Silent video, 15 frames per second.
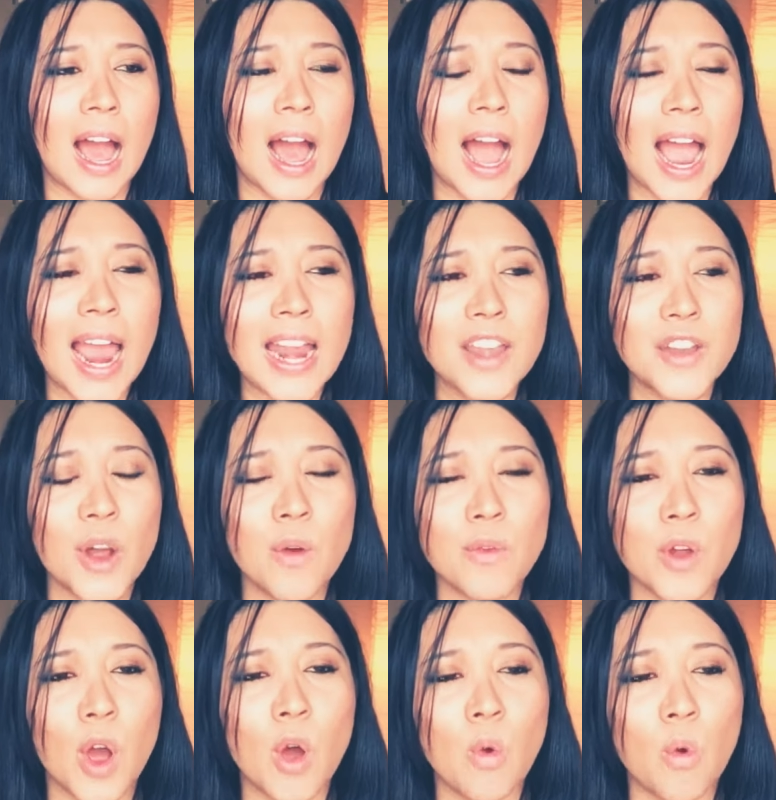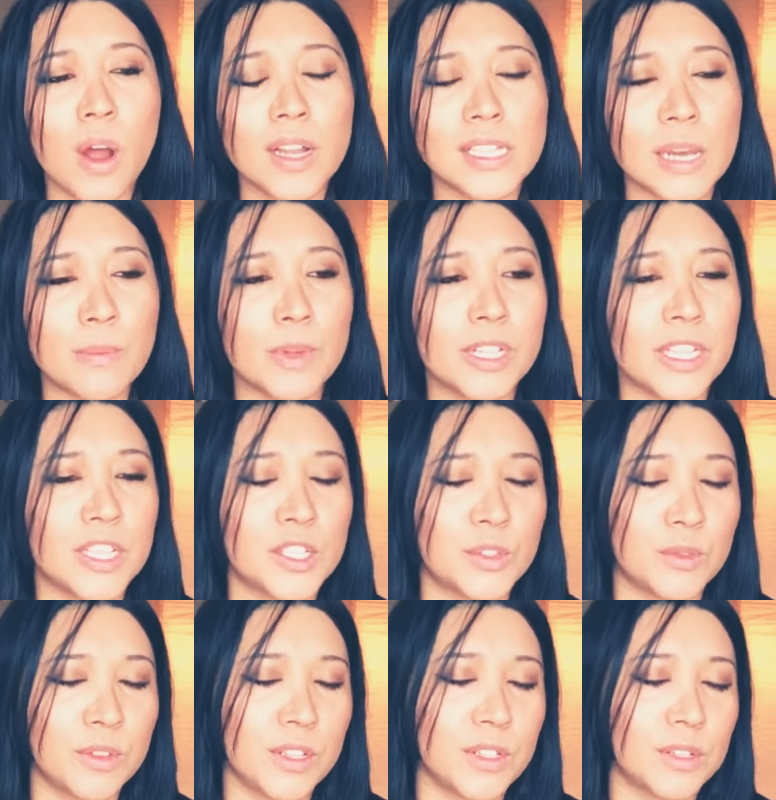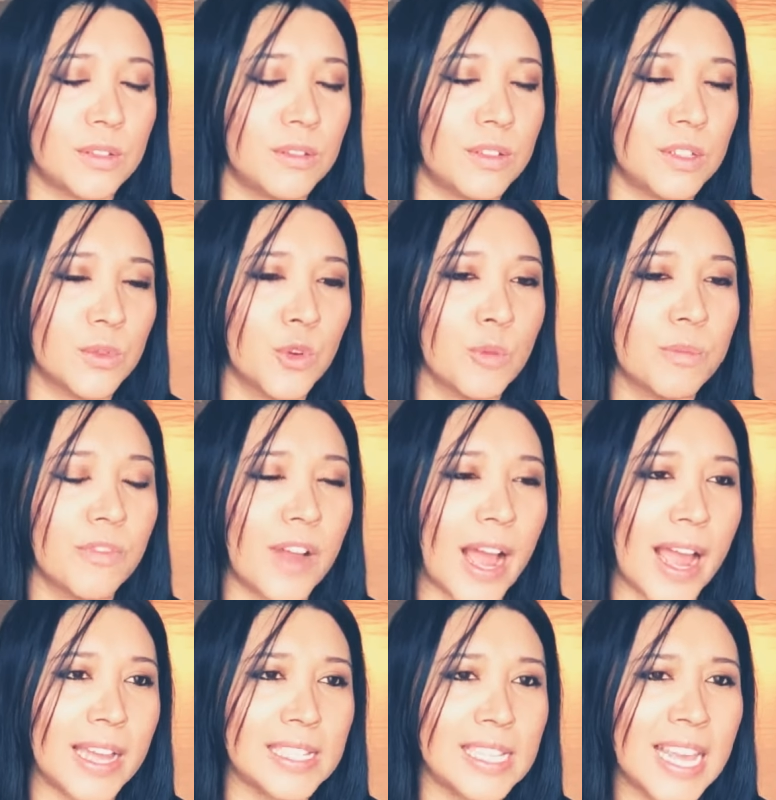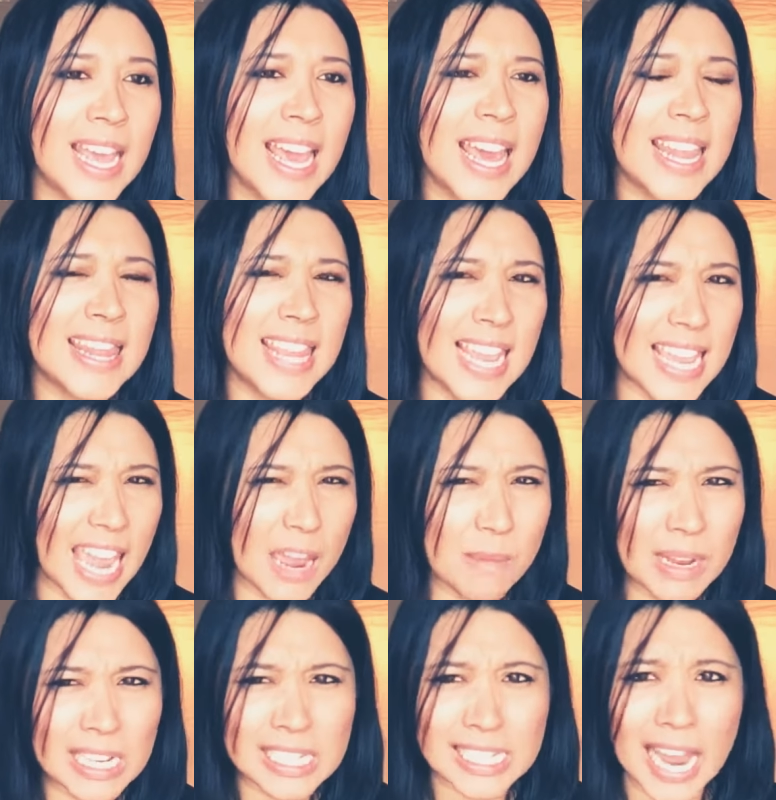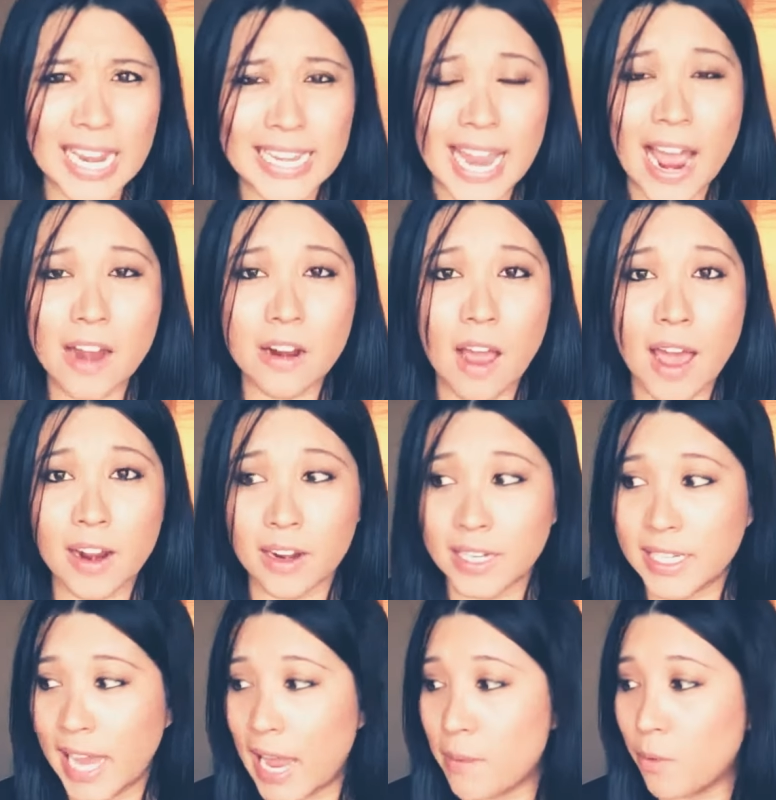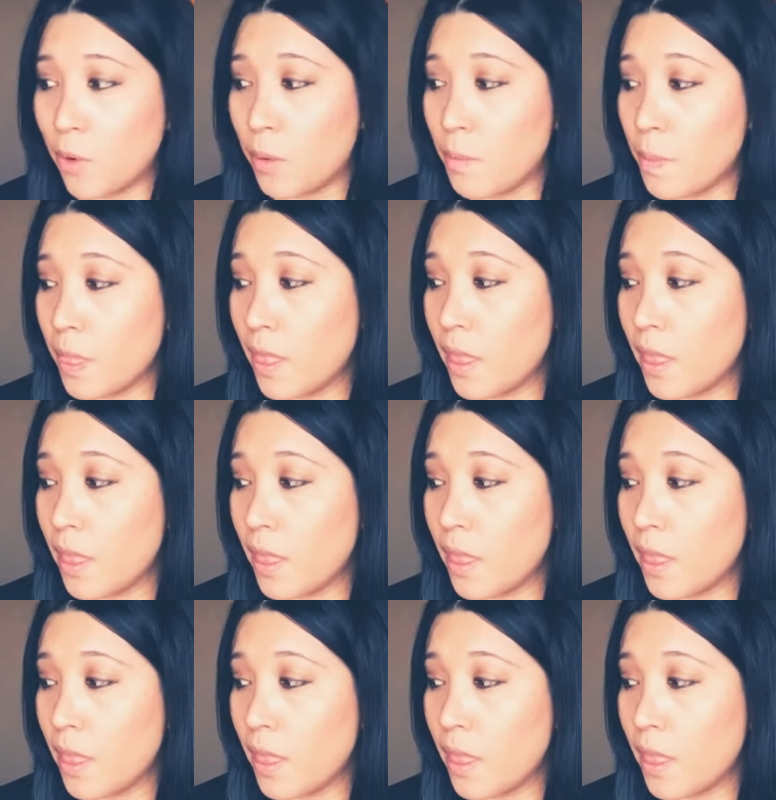I don't know what's up with these this this group of guys. They came and sat down at our table,